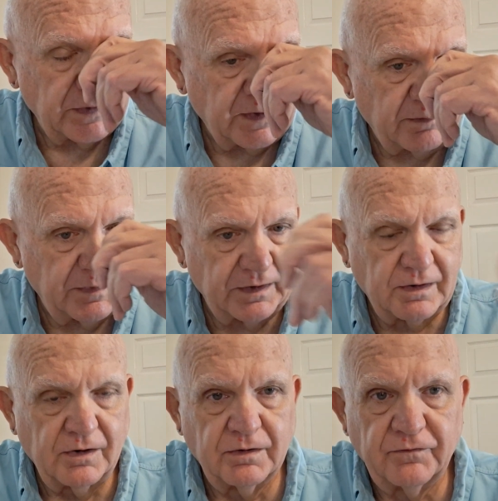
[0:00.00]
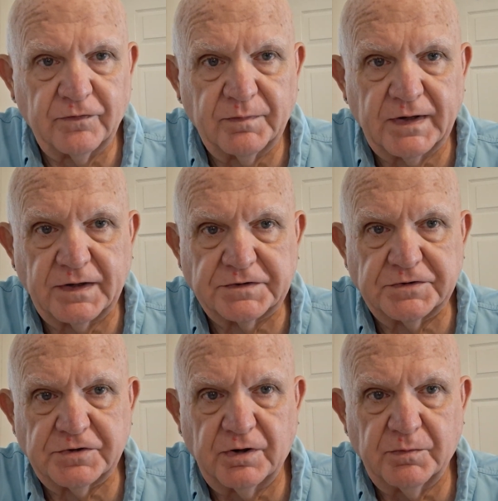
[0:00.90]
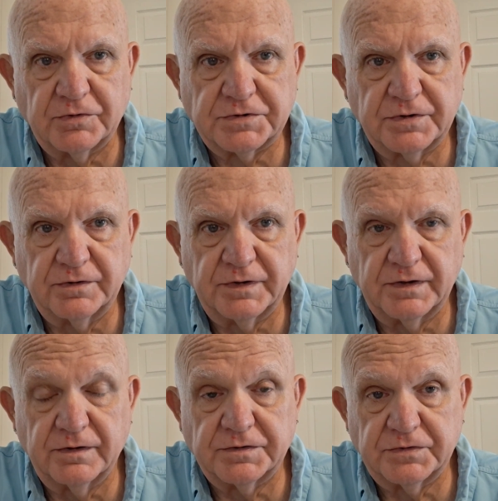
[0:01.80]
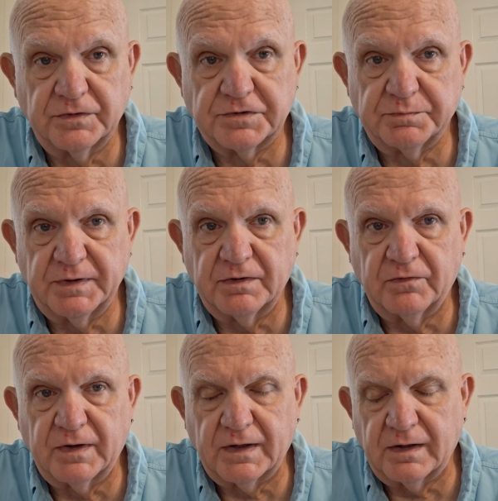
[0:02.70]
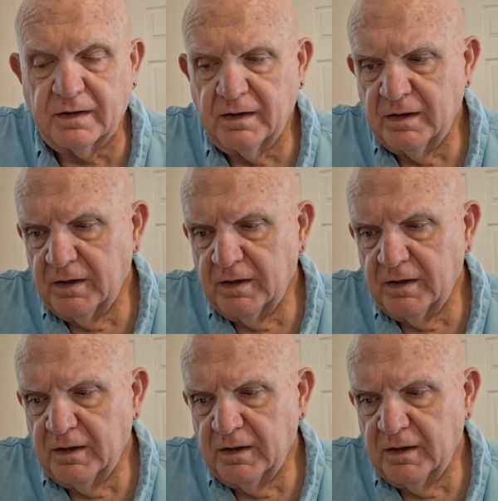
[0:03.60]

I've been gone from Texas almost two years, so it's been a while.